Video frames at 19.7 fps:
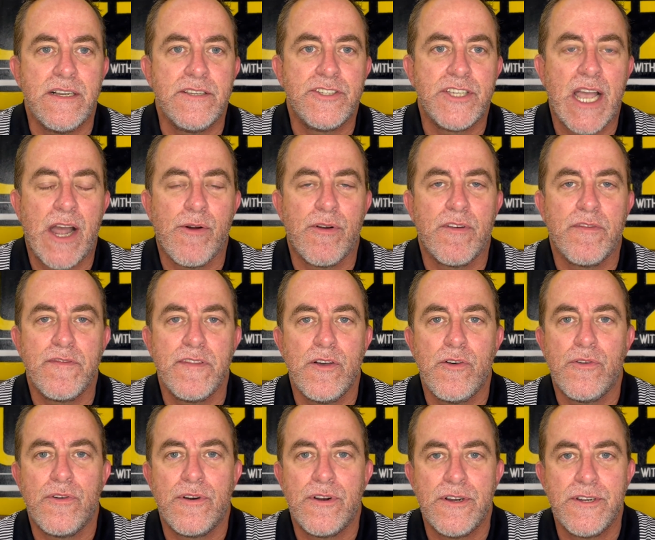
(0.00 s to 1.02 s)
shower
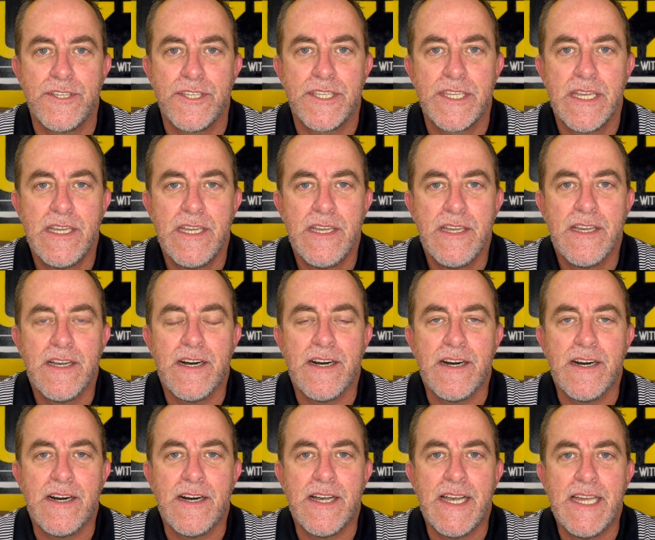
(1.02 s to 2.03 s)
floors,
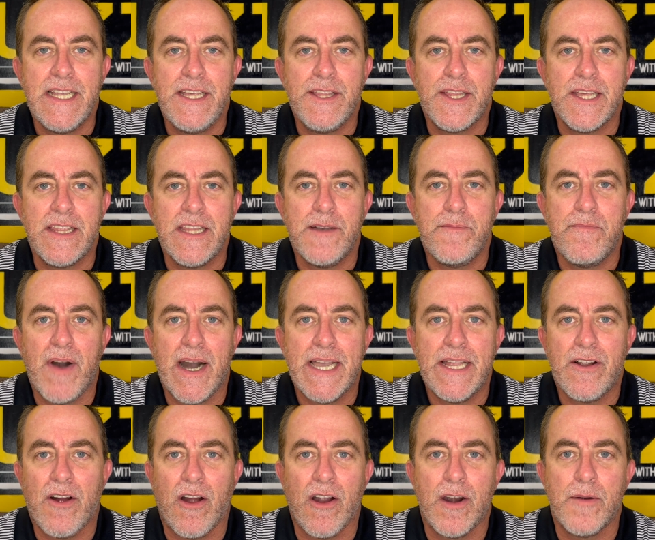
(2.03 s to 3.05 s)
anything that
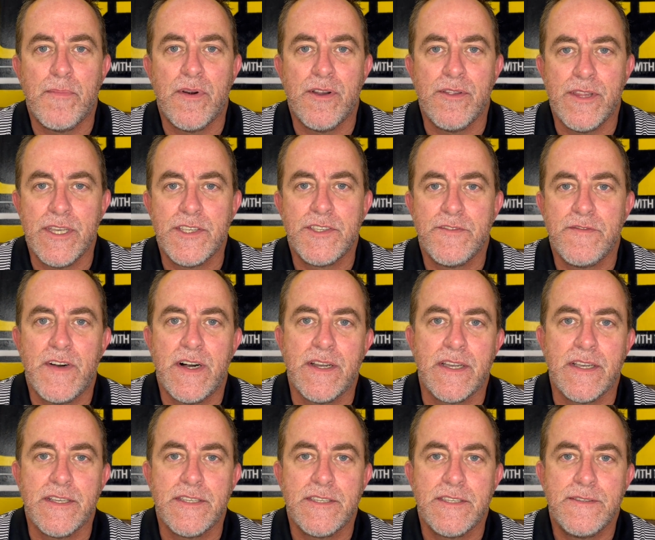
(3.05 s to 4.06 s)
might harbor this
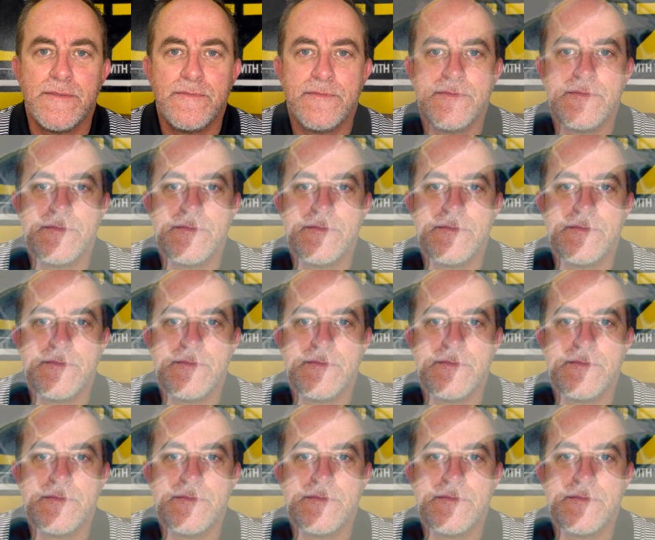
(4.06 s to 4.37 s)
fungus.